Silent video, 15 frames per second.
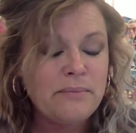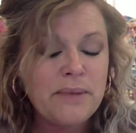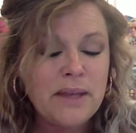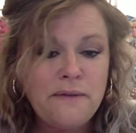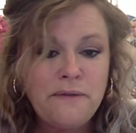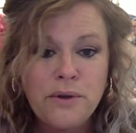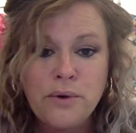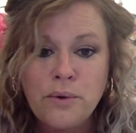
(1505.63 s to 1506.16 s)

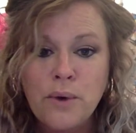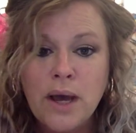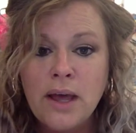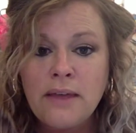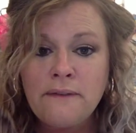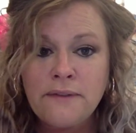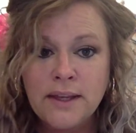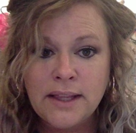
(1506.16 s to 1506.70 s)
If you
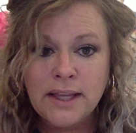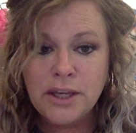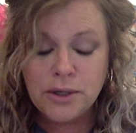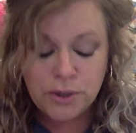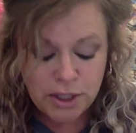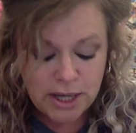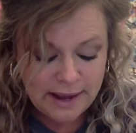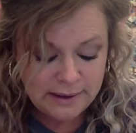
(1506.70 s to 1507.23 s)
feel like
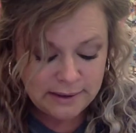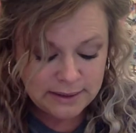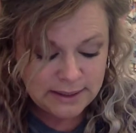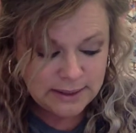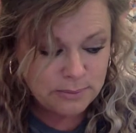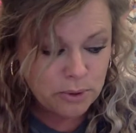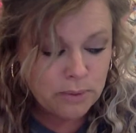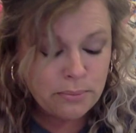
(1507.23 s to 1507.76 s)
your child
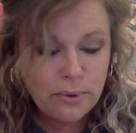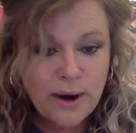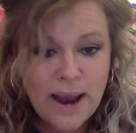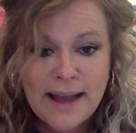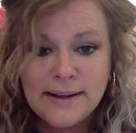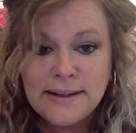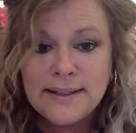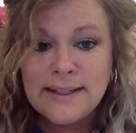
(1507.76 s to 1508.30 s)
needs more
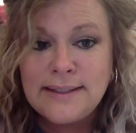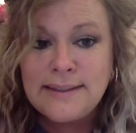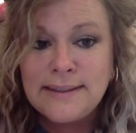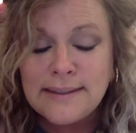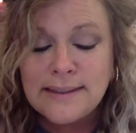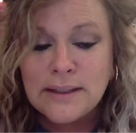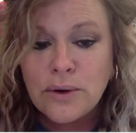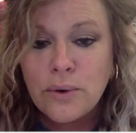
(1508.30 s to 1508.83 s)

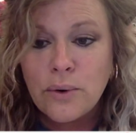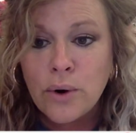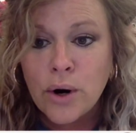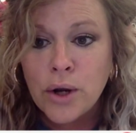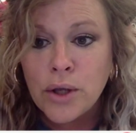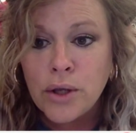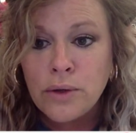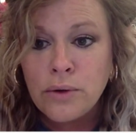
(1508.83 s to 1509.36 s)
practice, or
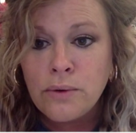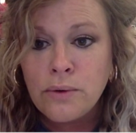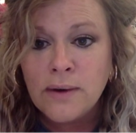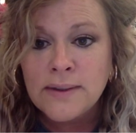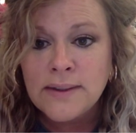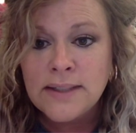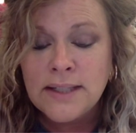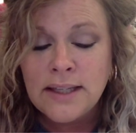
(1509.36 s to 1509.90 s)
you are
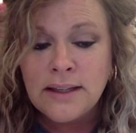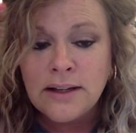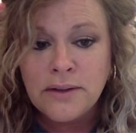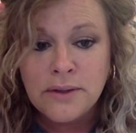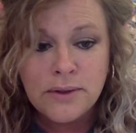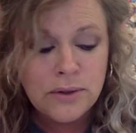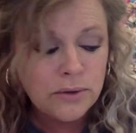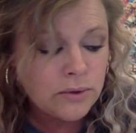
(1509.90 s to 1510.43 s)
sitting there at
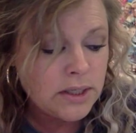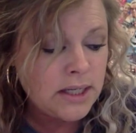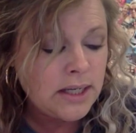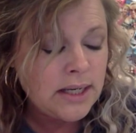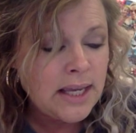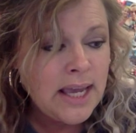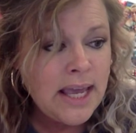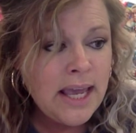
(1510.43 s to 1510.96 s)
the screen